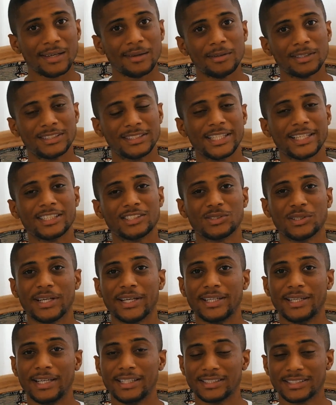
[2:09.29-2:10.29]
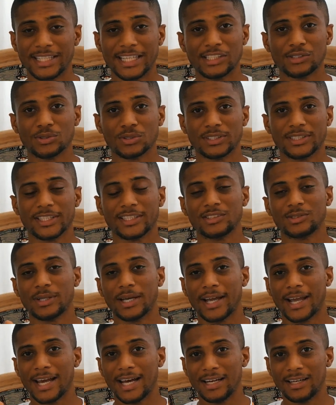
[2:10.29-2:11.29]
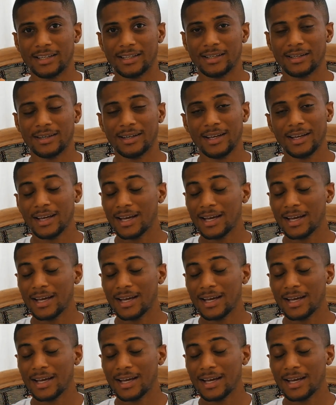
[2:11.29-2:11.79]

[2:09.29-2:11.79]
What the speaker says: sticking to a schedule, sticking to a calendar,